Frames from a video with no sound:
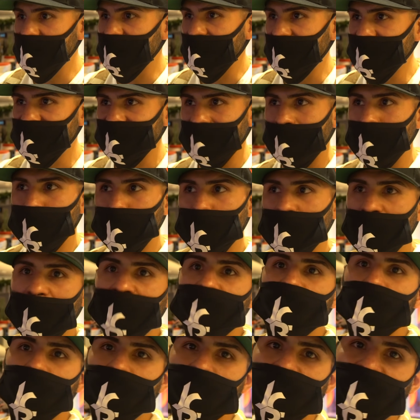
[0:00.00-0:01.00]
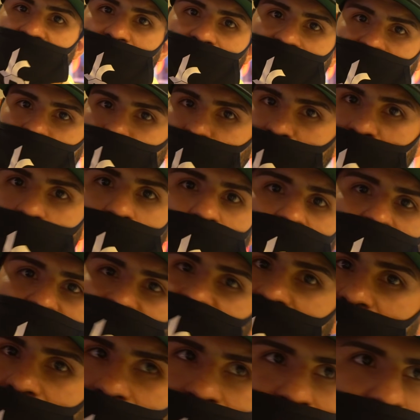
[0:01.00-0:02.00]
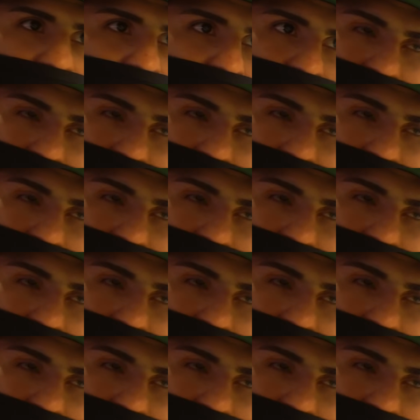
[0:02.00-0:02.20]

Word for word: the example that if two fighters really want to fight,